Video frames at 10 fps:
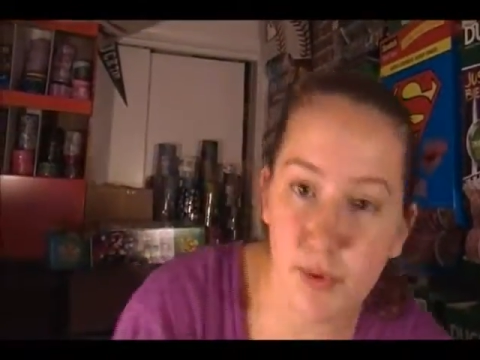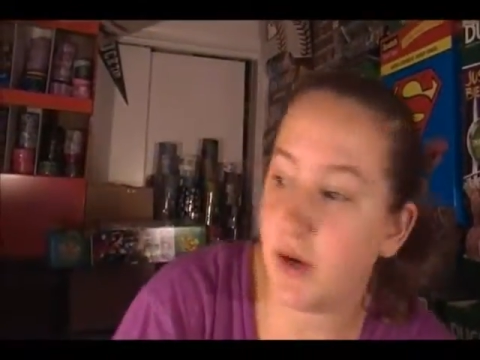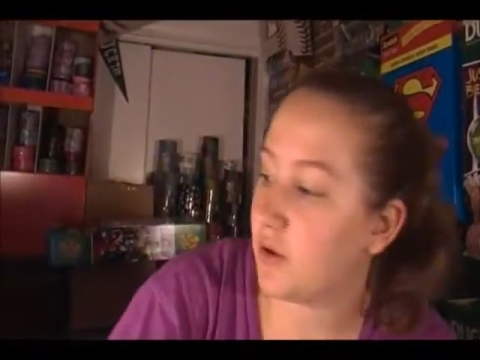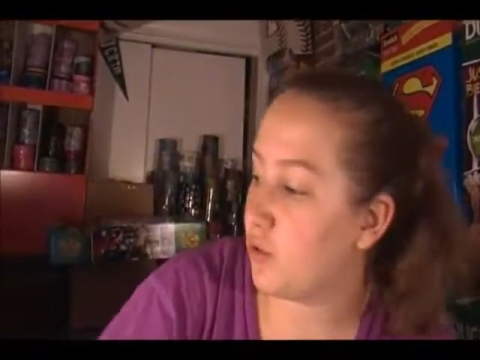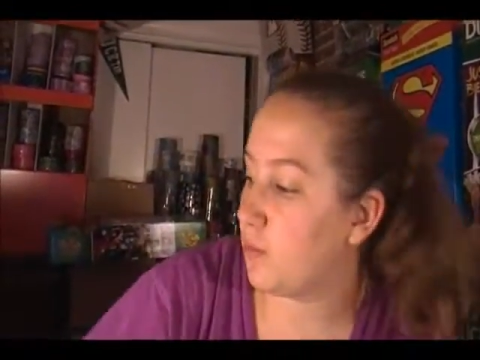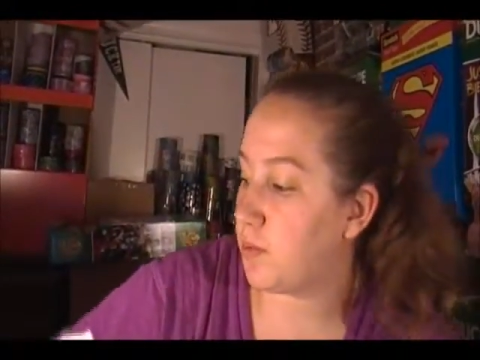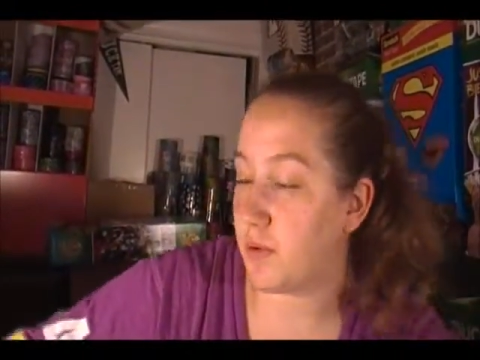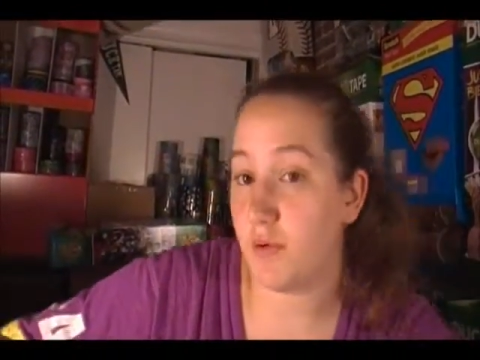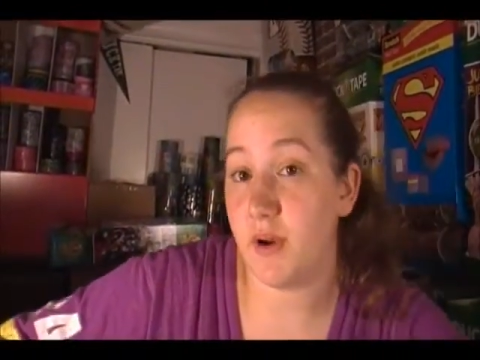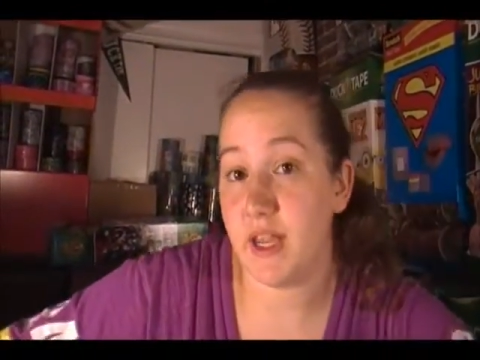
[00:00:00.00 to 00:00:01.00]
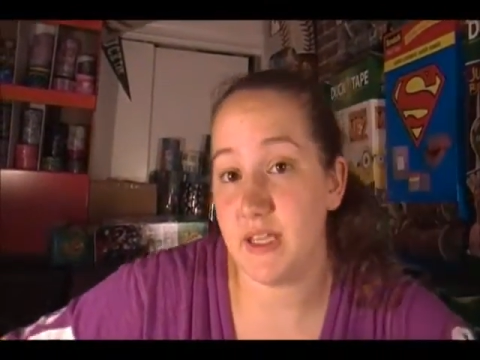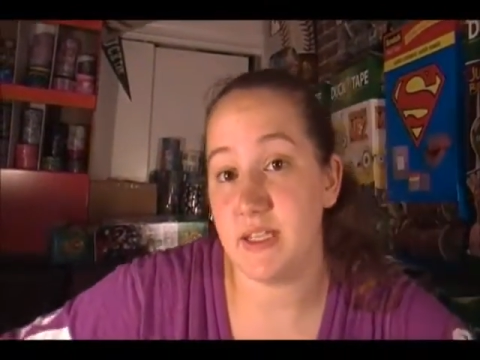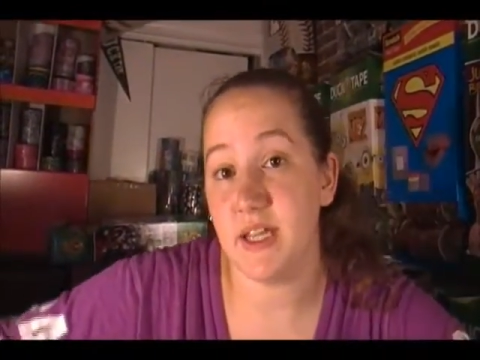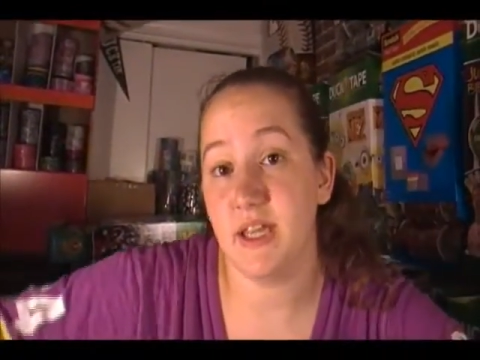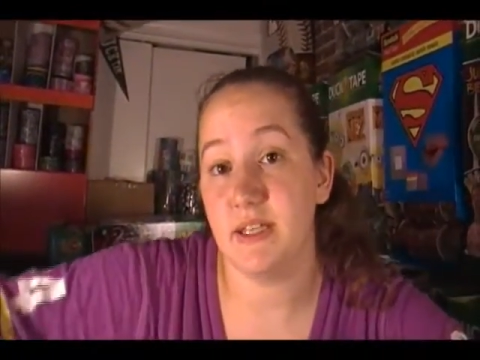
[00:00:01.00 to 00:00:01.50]
are pretty cool
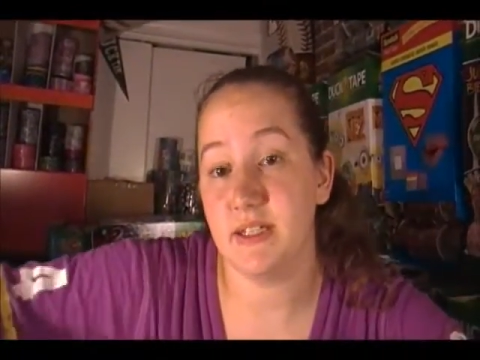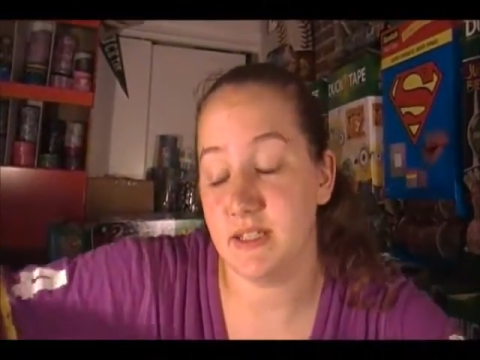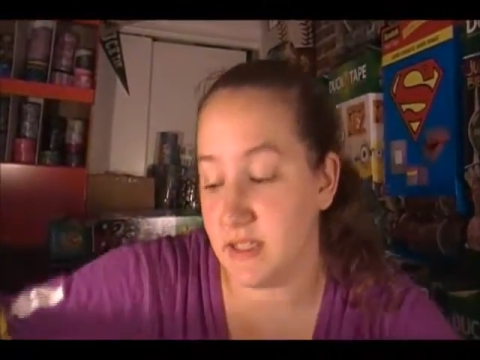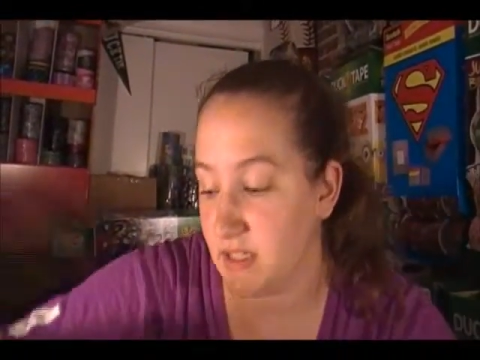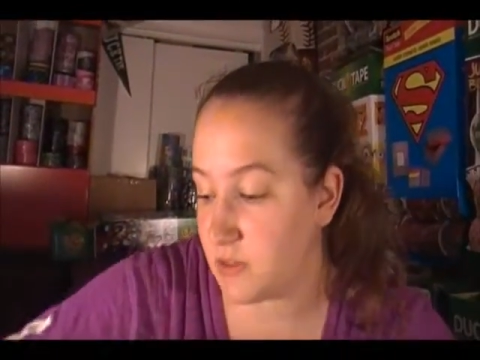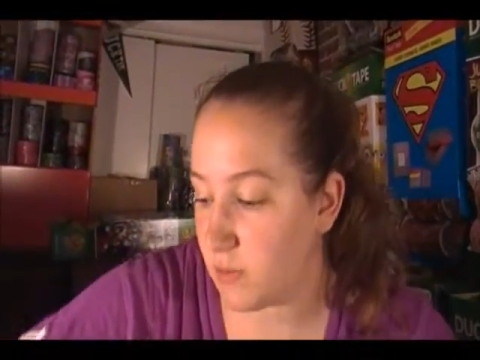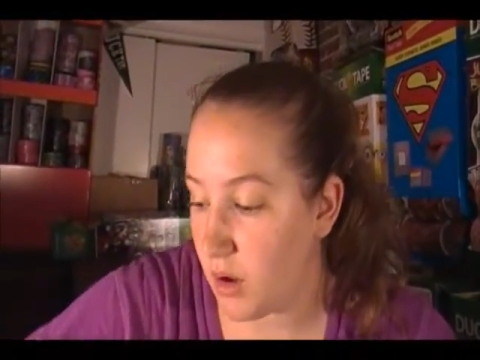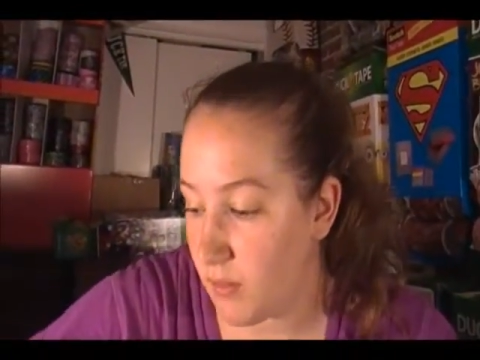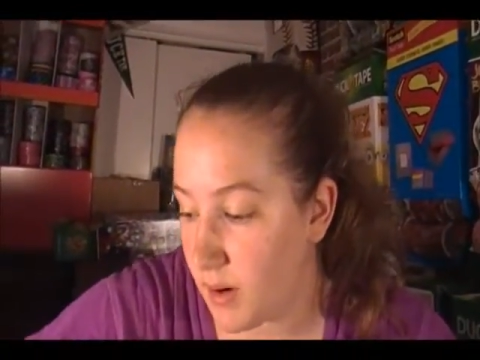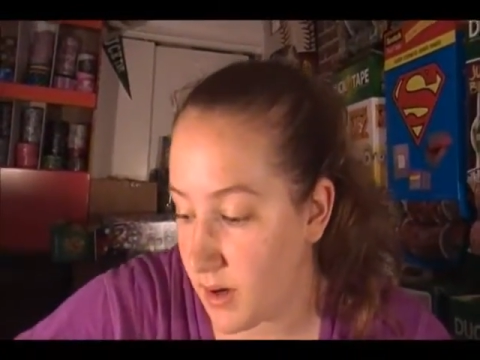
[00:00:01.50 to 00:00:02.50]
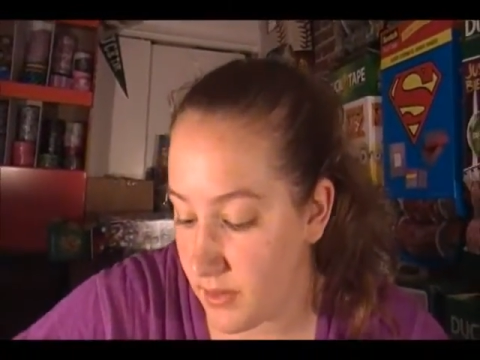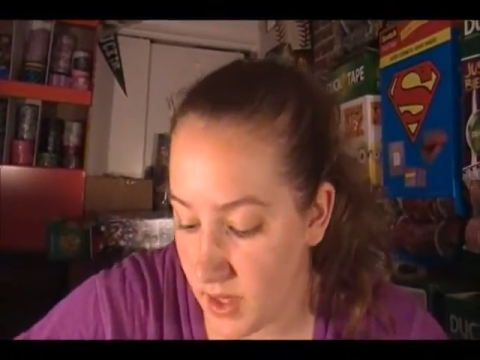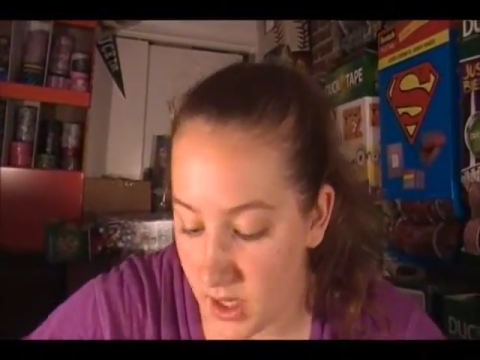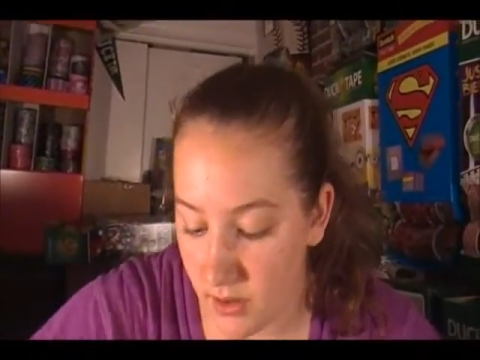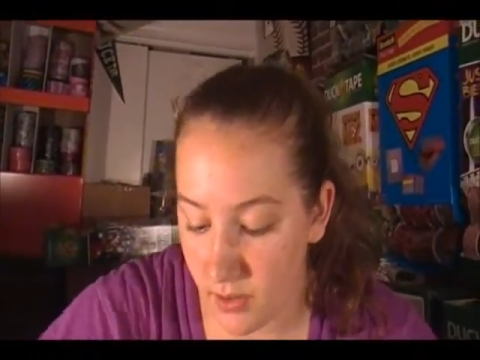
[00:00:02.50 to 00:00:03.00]
prints, and since it is Walmart,
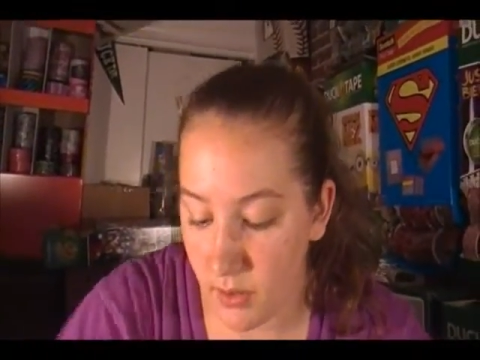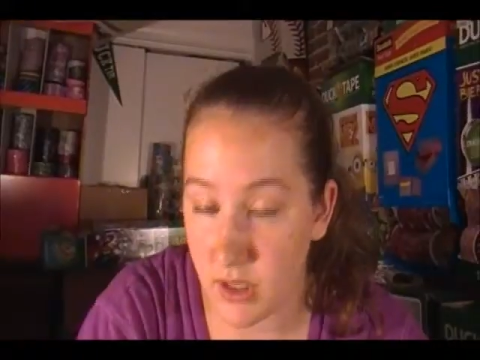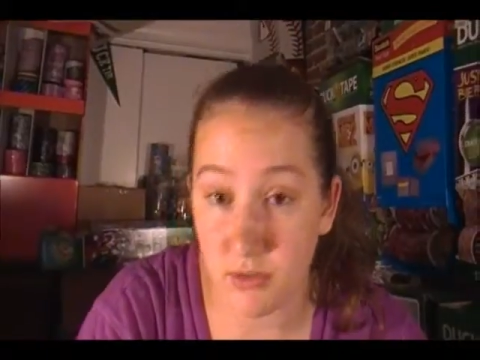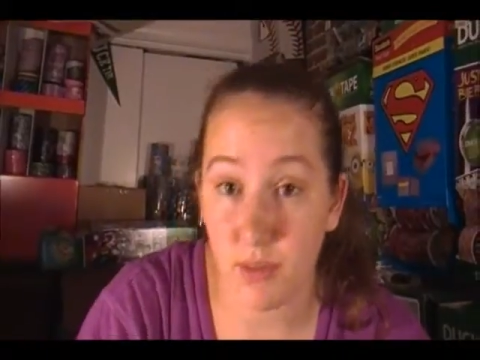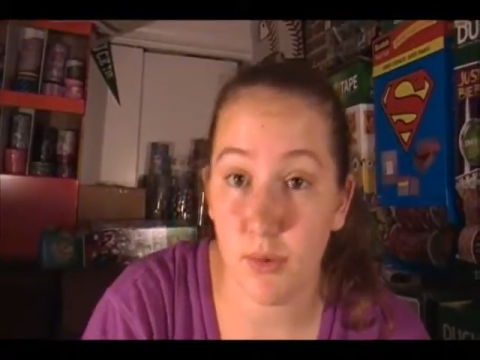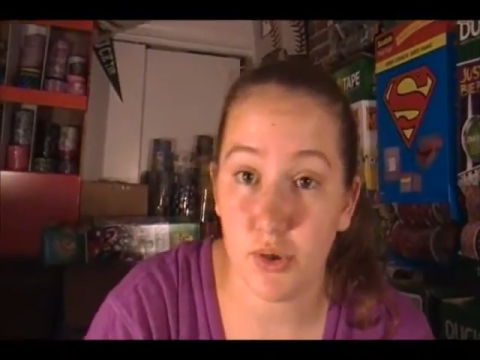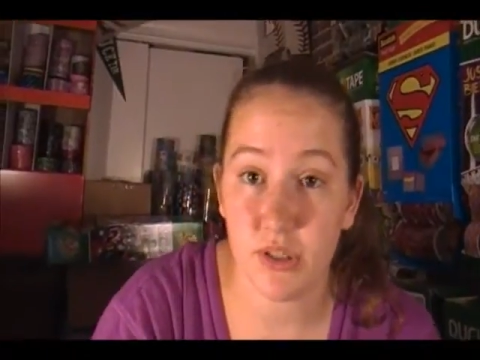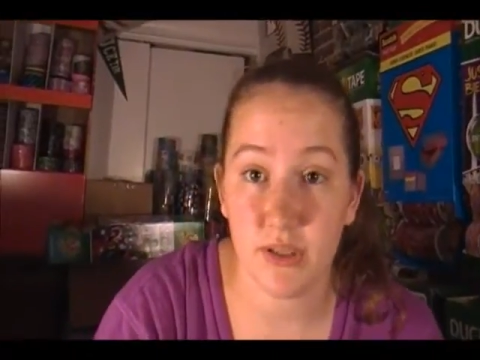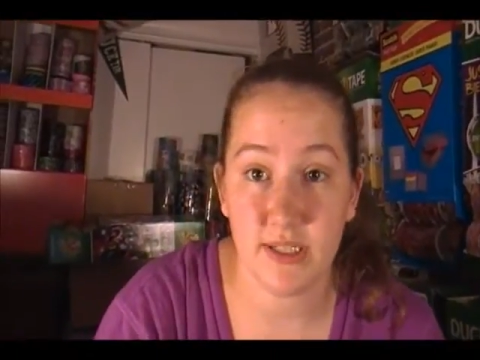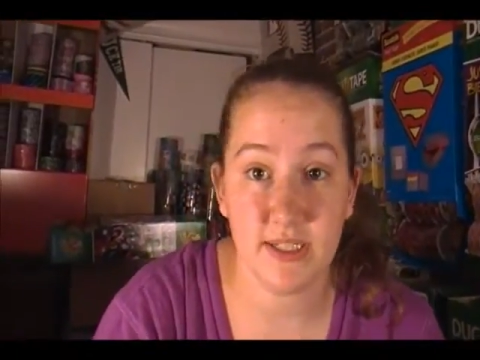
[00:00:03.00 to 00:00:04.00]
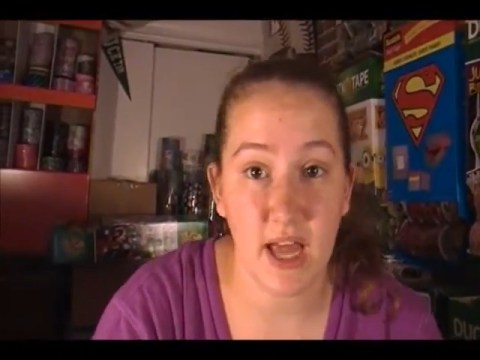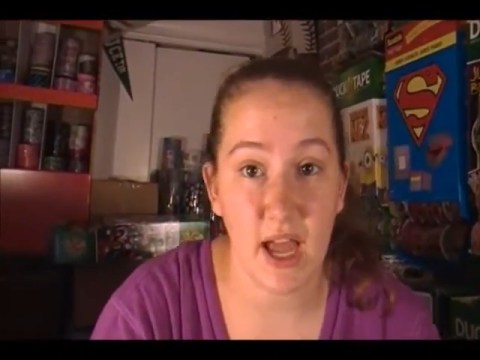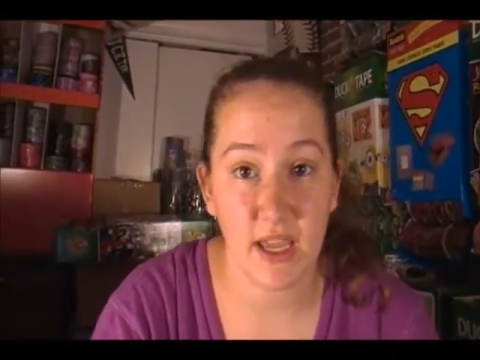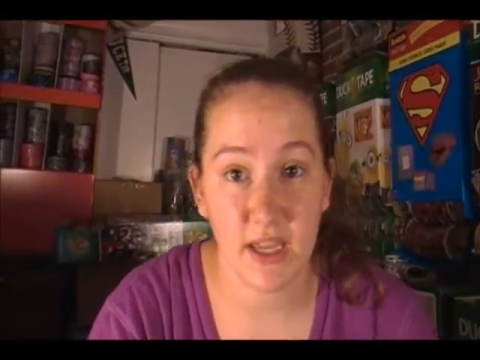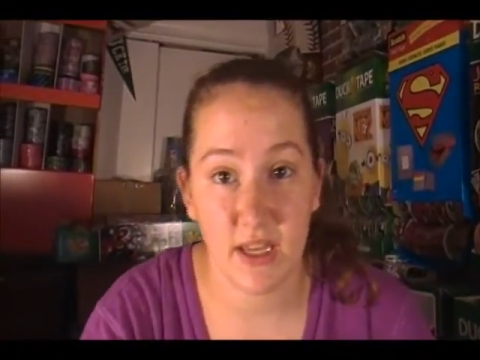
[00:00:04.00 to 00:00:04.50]
they're the ones with most of the
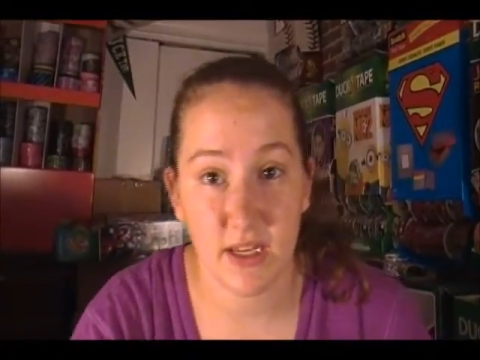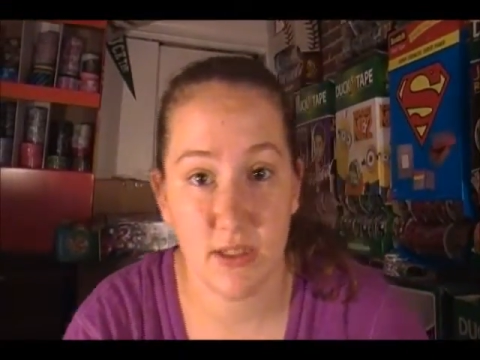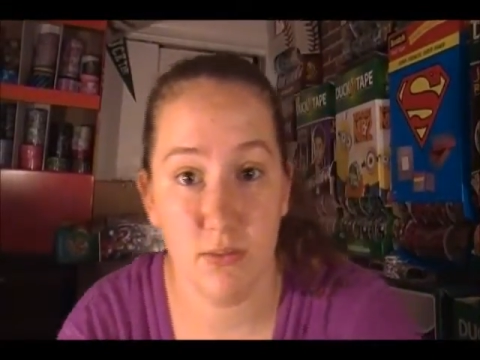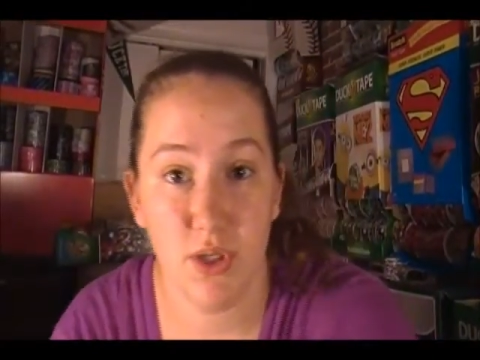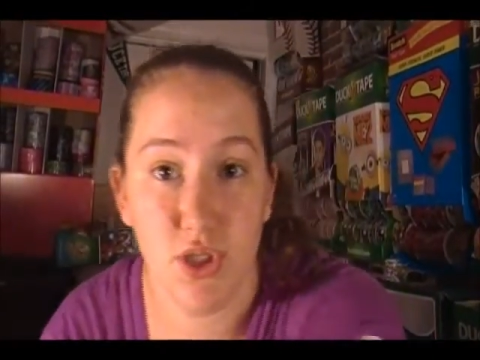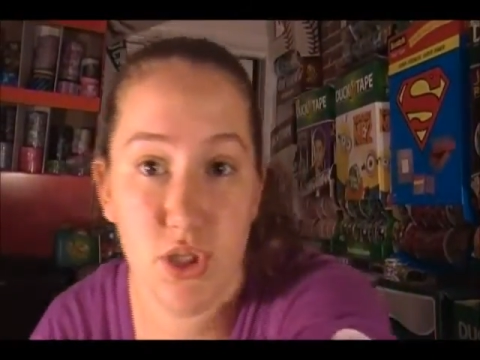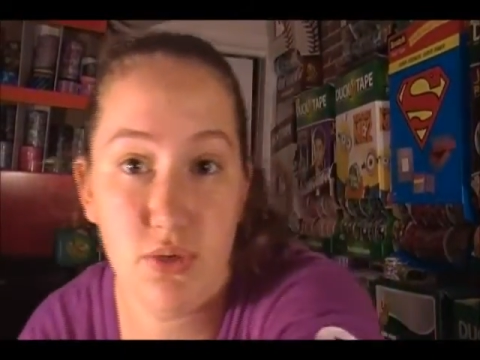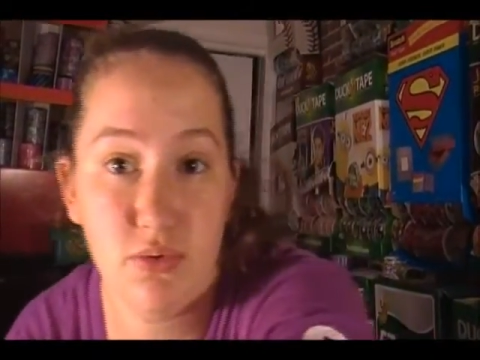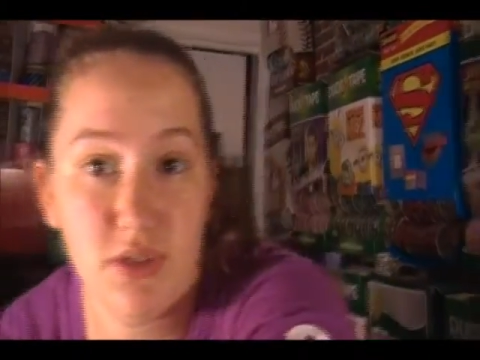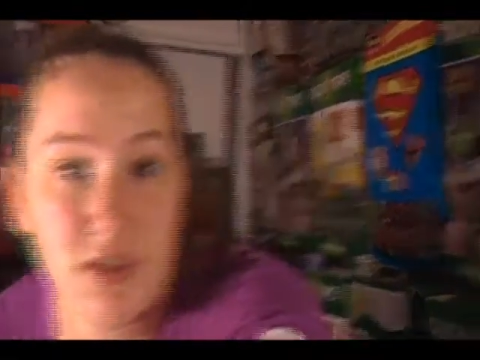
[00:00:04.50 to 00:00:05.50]
side kicks, which you